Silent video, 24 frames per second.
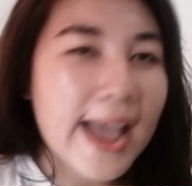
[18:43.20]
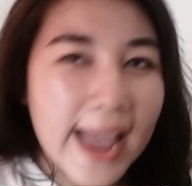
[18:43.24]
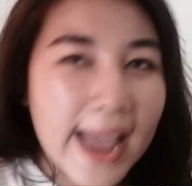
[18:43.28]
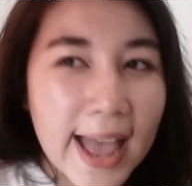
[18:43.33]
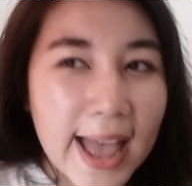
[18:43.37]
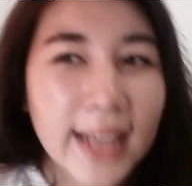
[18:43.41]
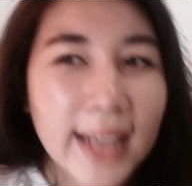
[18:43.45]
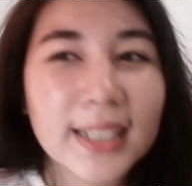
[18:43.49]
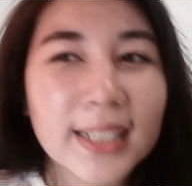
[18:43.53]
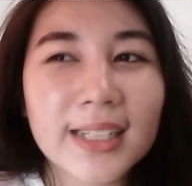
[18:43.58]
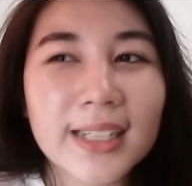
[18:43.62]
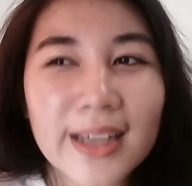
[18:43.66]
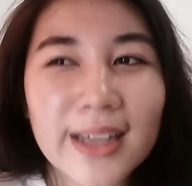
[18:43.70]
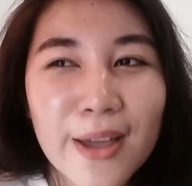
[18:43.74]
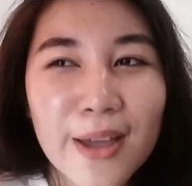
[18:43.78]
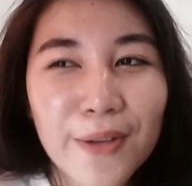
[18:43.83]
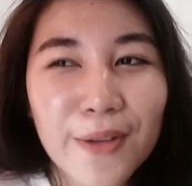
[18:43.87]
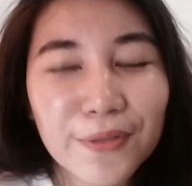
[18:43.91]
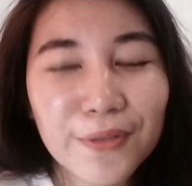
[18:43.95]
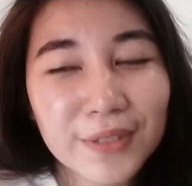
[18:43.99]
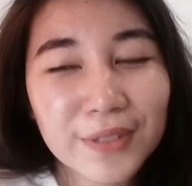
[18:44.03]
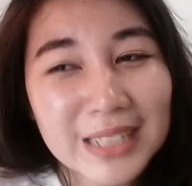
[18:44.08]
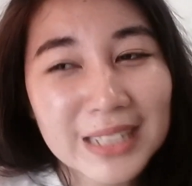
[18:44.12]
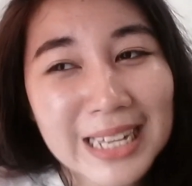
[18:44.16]
And
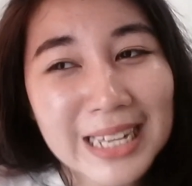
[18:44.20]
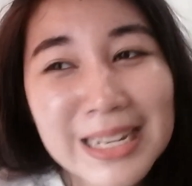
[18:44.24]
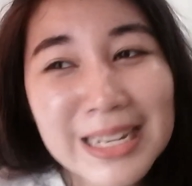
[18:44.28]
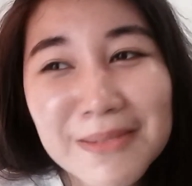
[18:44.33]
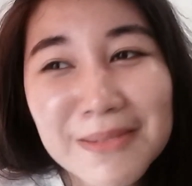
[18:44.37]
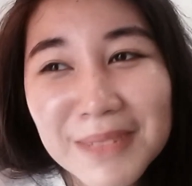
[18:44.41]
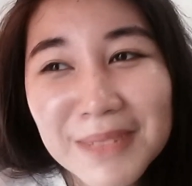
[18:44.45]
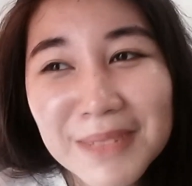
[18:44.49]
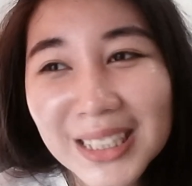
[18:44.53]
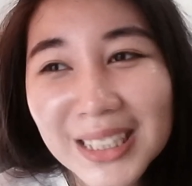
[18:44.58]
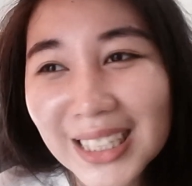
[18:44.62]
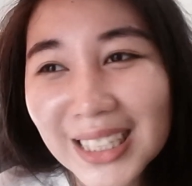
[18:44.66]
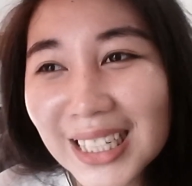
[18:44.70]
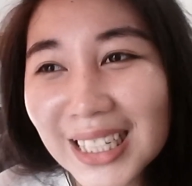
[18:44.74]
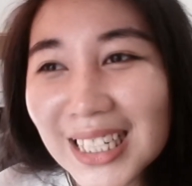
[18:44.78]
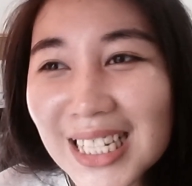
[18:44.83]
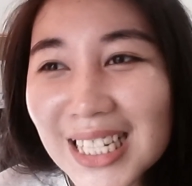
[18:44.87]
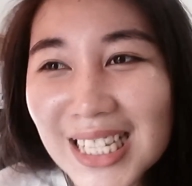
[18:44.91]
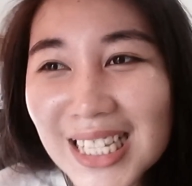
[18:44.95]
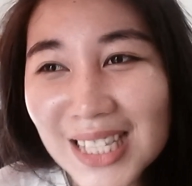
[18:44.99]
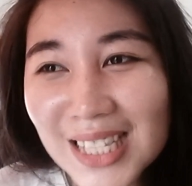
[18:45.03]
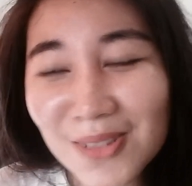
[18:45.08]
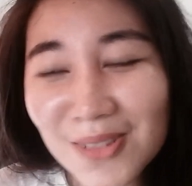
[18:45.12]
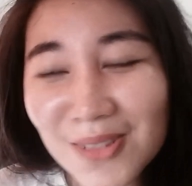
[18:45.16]
if
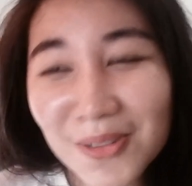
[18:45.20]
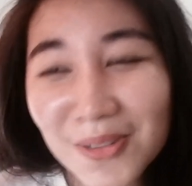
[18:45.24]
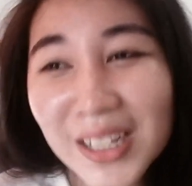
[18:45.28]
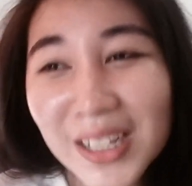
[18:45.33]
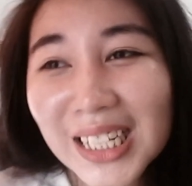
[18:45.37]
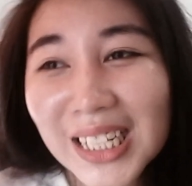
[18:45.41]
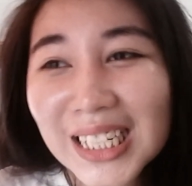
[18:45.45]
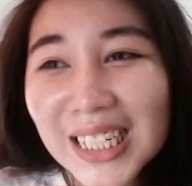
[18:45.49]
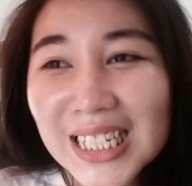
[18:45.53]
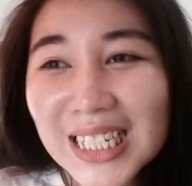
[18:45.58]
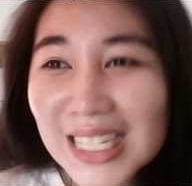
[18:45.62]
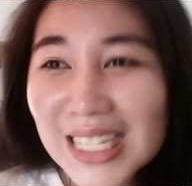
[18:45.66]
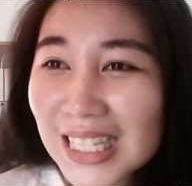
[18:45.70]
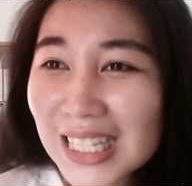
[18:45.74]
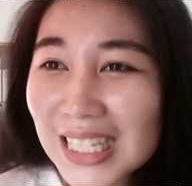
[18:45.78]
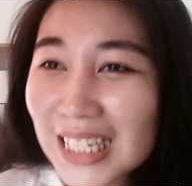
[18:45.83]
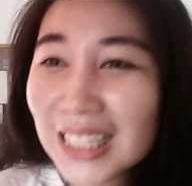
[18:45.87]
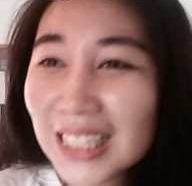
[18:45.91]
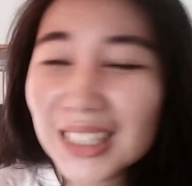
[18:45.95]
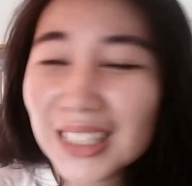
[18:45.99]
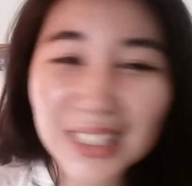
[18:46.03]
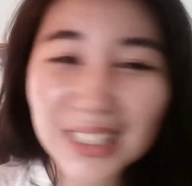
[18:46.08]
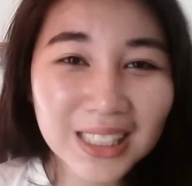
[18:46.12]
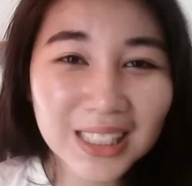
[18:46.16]
emailing is really
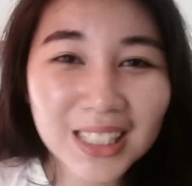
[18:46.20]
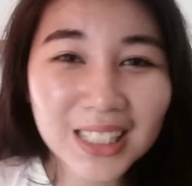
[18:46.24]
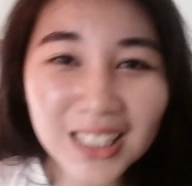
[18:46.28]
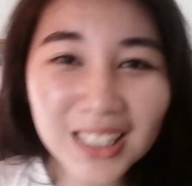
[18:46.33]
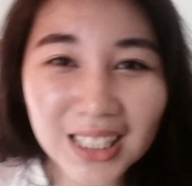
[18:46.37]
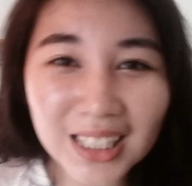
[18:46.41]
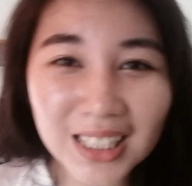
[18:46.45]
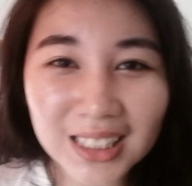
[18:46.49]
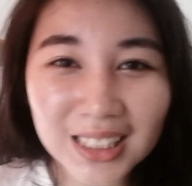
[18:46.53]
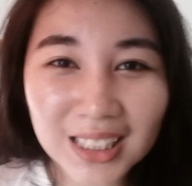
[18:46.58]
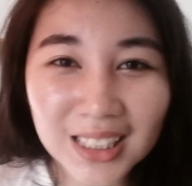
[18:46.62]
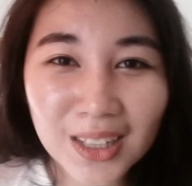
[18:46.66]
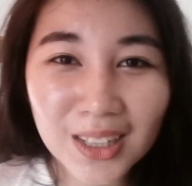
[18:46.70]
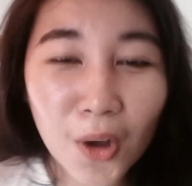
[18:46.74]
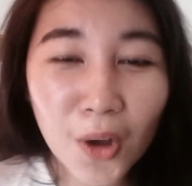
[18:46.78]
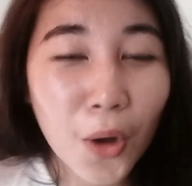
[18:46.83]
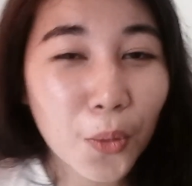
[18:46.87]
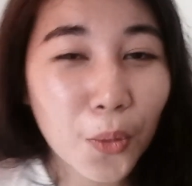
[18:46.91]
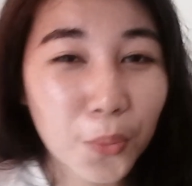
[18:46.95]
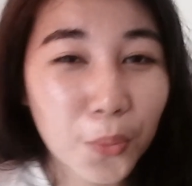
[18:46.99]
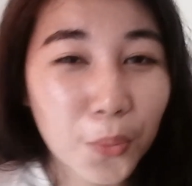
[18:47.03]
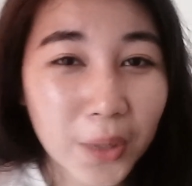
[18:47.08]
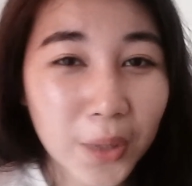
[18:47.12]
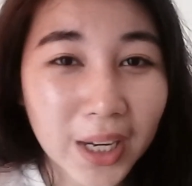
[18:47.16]
still not
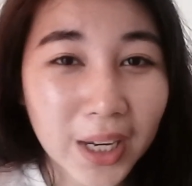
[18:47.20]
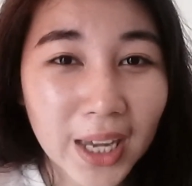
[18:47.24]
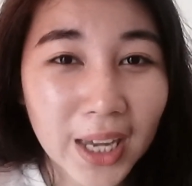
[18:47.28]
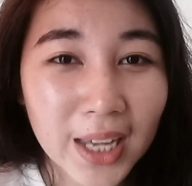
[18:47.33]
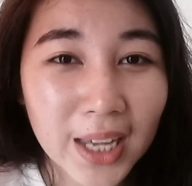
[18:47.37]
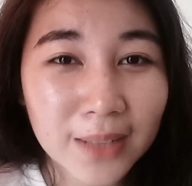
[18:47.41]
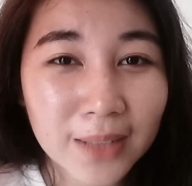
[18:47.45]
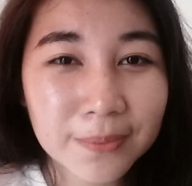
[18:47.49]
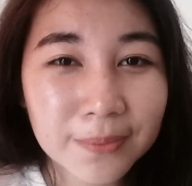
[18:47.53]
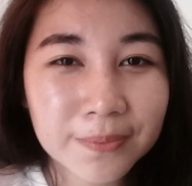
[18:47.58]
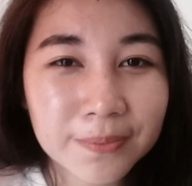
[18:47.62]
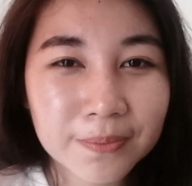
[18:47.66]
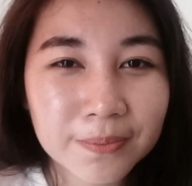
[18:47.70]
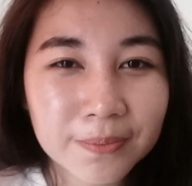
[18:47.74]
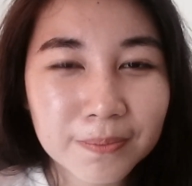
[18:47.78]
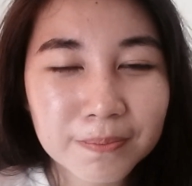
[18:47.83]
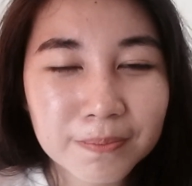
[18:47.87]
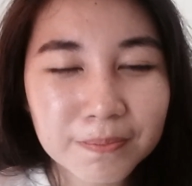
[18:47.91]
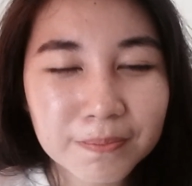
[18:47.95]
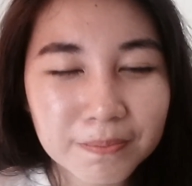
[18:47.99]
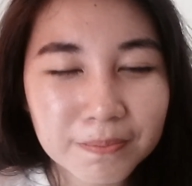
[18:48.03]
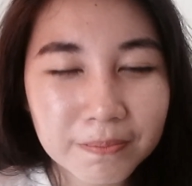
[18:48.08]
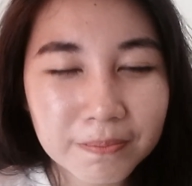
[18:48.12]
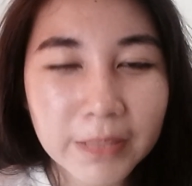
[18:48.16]
working,
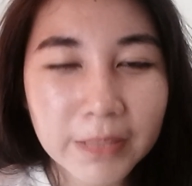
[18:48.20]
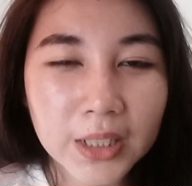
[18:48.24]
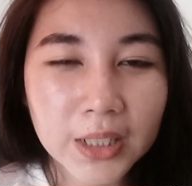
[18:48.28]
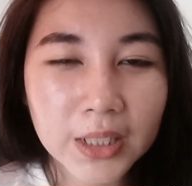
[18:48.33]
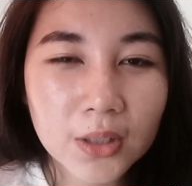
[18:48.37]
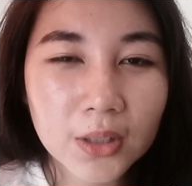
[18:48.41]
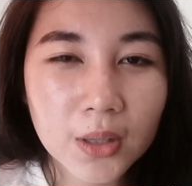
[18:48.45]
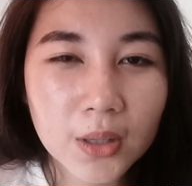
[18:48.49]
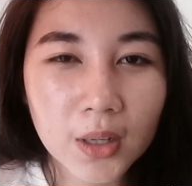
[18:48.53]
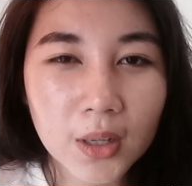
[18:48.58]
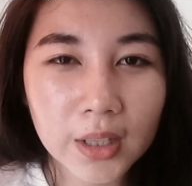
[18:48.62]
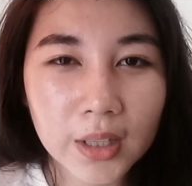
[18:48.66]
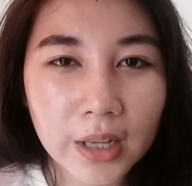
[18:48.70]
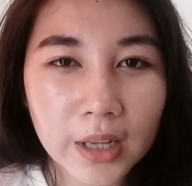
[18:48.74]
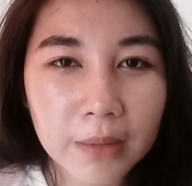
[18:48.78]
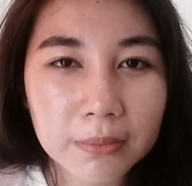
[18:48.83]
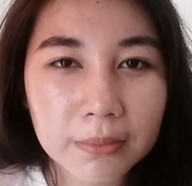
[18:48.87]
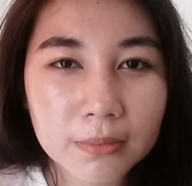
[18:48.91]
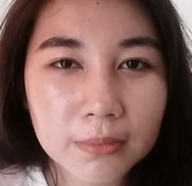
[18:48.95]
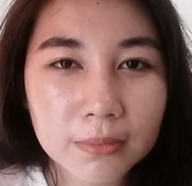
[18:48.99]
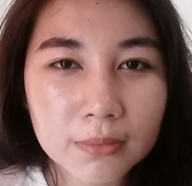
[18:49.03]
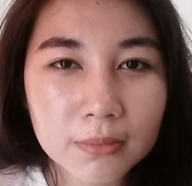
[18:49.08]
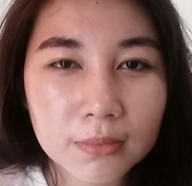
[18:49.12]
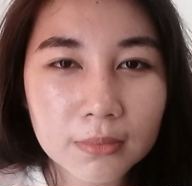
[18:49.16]
better call
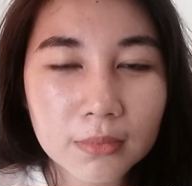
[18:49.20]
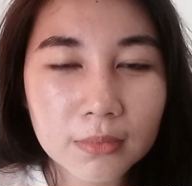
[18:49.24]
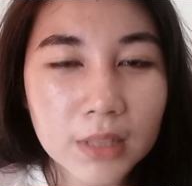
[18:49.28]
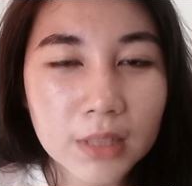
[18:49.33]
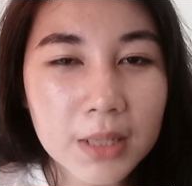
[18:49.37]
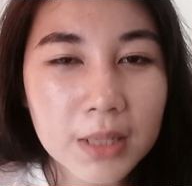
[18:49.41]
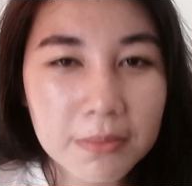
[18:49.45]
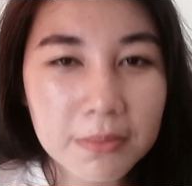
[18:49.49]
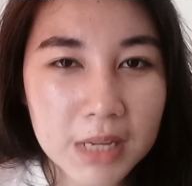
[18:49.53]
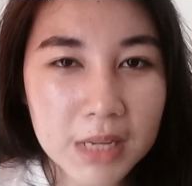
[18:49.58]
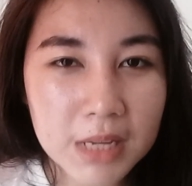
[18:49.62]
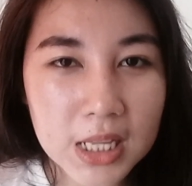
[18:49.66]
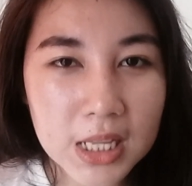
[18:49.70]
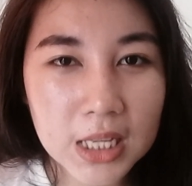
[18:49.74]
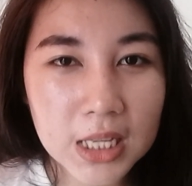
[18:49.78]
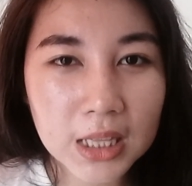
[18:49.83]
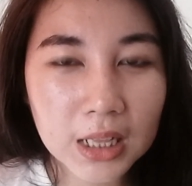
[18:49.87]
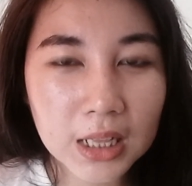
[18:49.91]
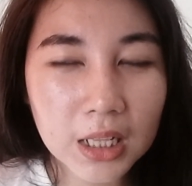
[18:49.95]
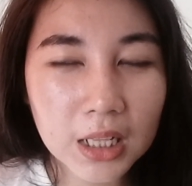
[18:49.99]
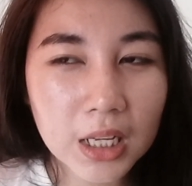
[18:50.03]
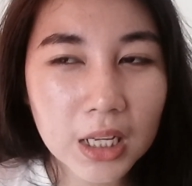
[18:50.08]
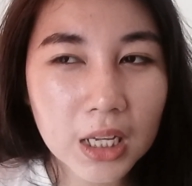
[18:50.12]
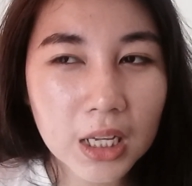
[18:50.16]
them
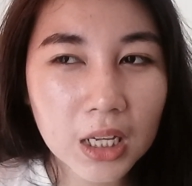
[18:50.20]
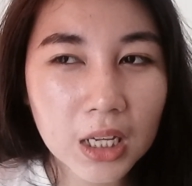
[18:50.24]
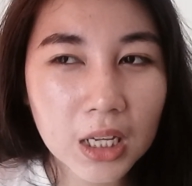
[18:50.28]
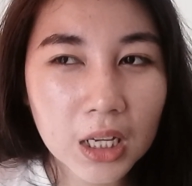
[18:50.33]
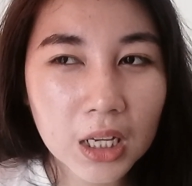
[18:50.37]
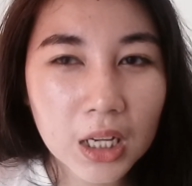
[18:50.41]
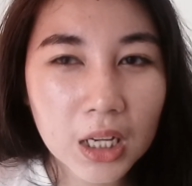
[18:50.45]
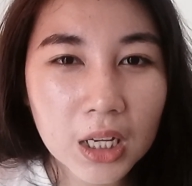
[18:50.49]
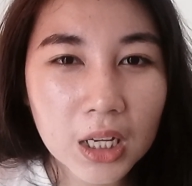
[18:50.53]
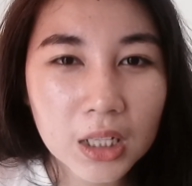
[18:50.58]
immediately.